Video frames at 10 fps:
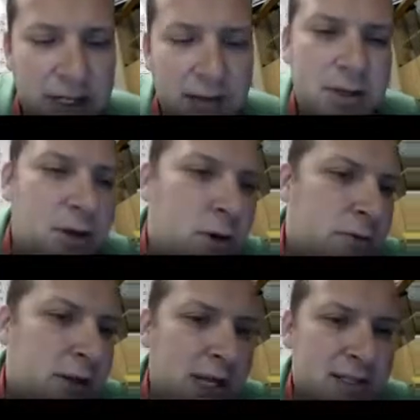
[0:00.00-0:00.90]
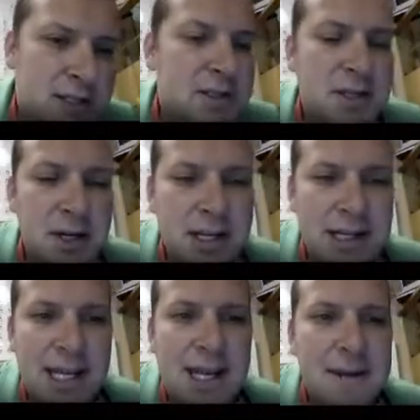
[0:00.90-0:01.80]
I'm going to go over the answers here at
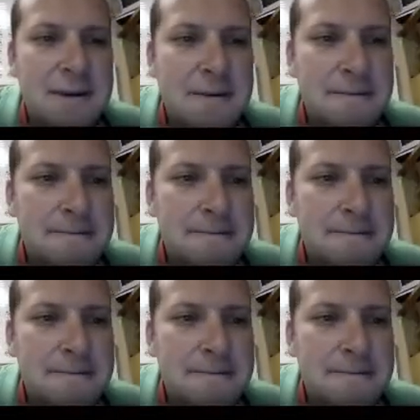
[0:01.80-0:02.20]
the end.